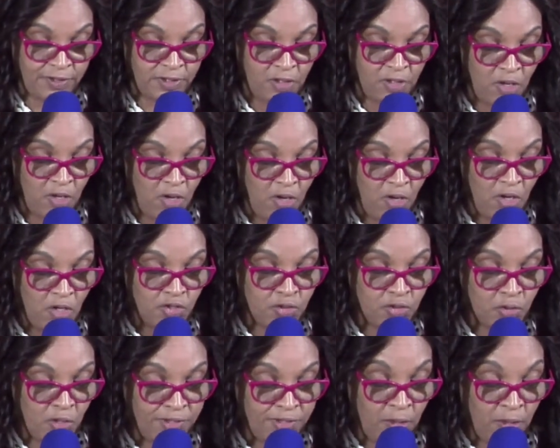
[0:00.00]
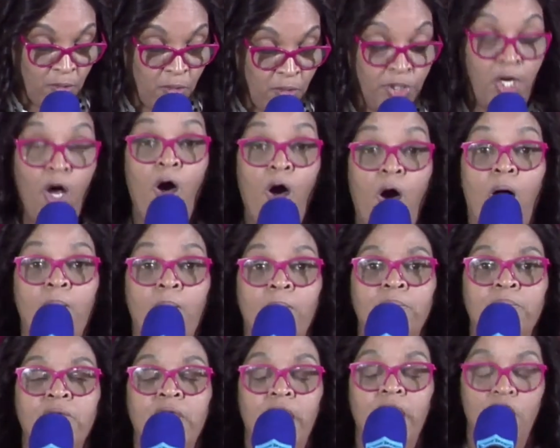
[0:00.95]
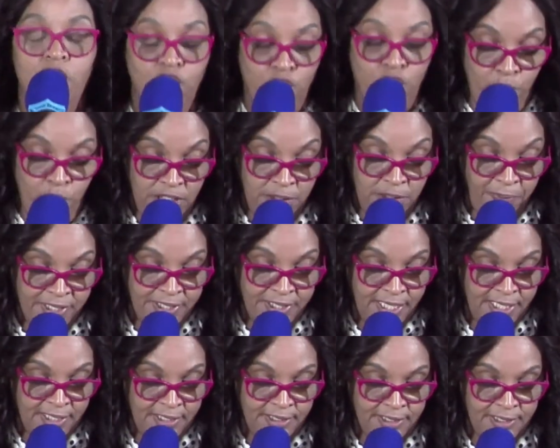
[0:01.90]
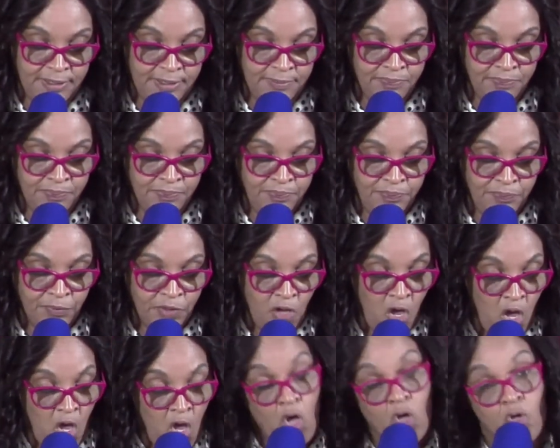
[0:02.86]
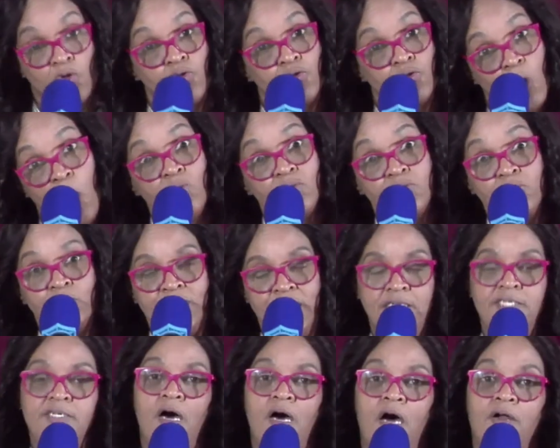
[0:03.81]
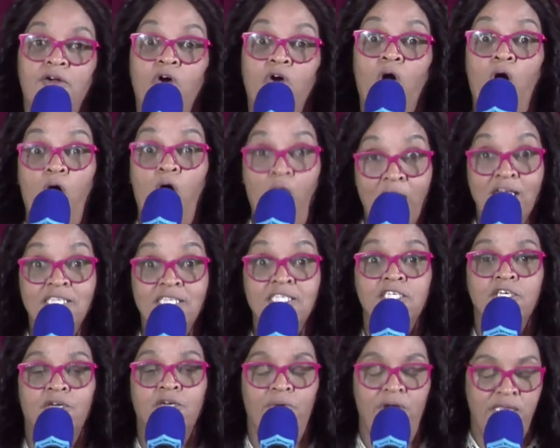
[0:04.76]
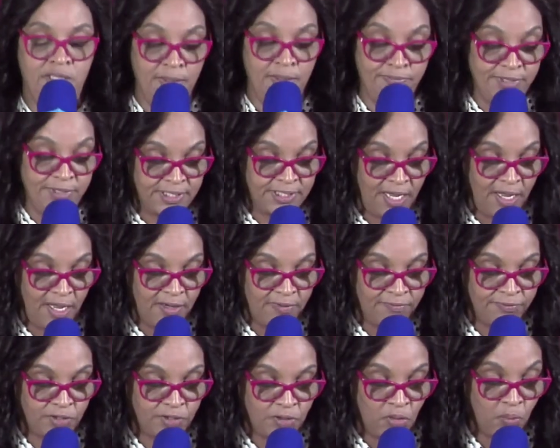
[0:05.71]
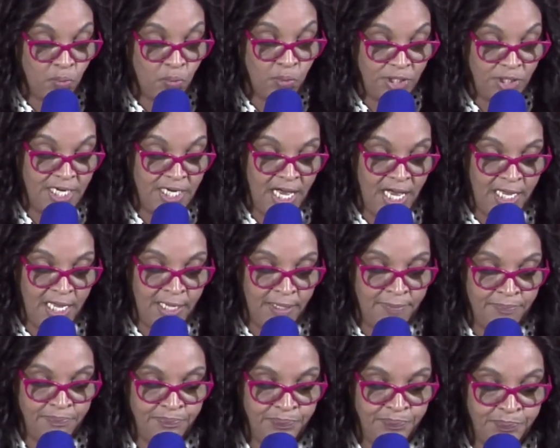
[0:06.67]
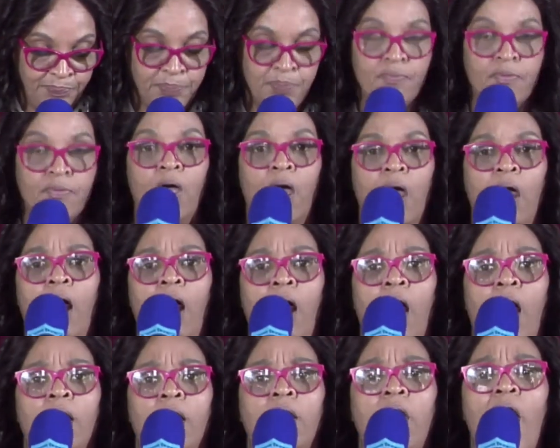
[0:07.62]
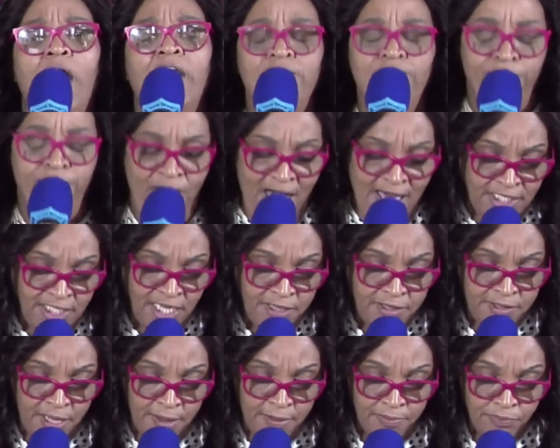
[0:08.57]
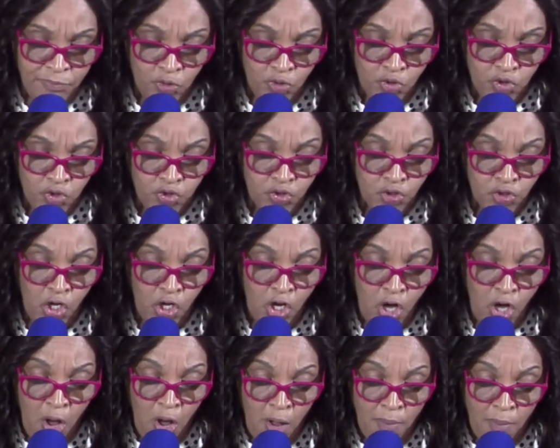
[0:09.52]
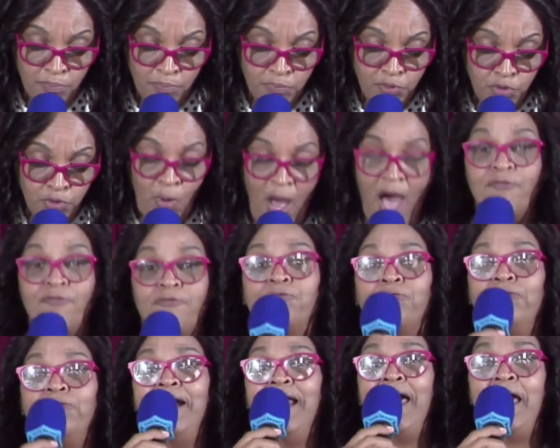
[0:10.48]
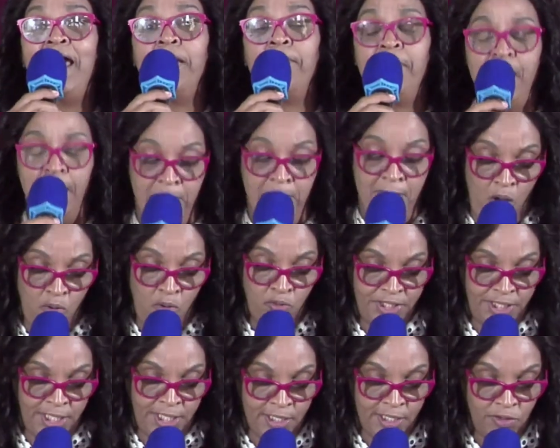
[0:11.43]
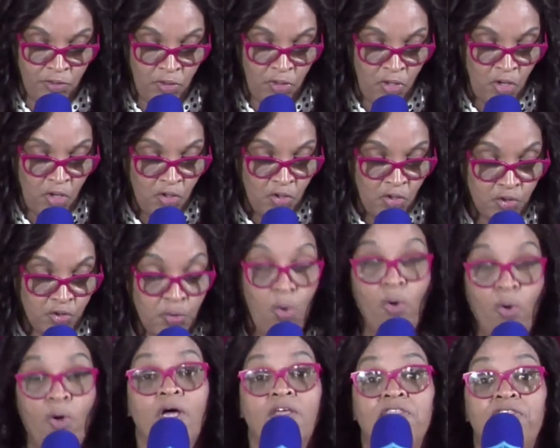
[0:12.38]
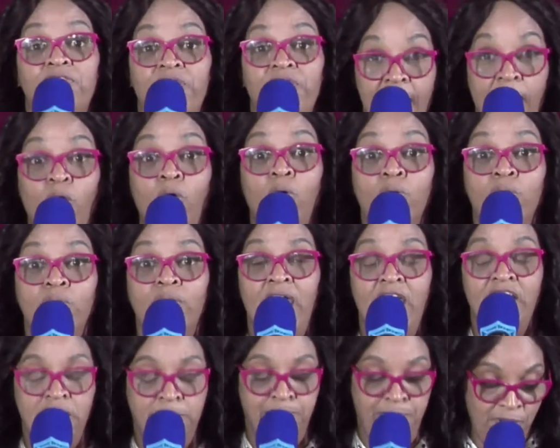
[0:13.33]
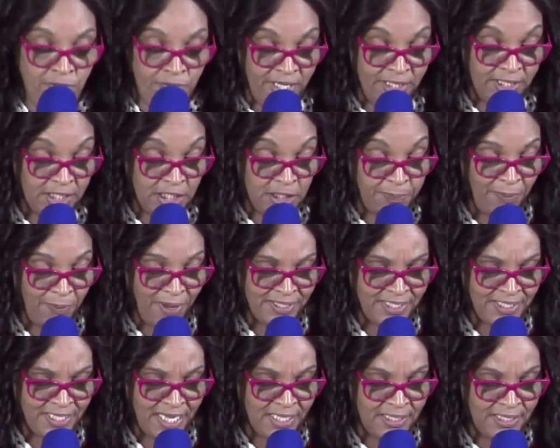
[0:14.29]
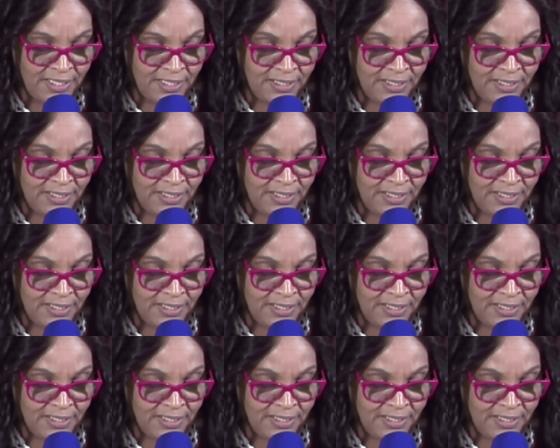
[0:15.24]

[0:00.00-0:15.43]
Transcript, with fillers: so they could come into his presence. Those who did not consecrate themselves would die. God invited them to come to a flaming mountain so they could experience his presence.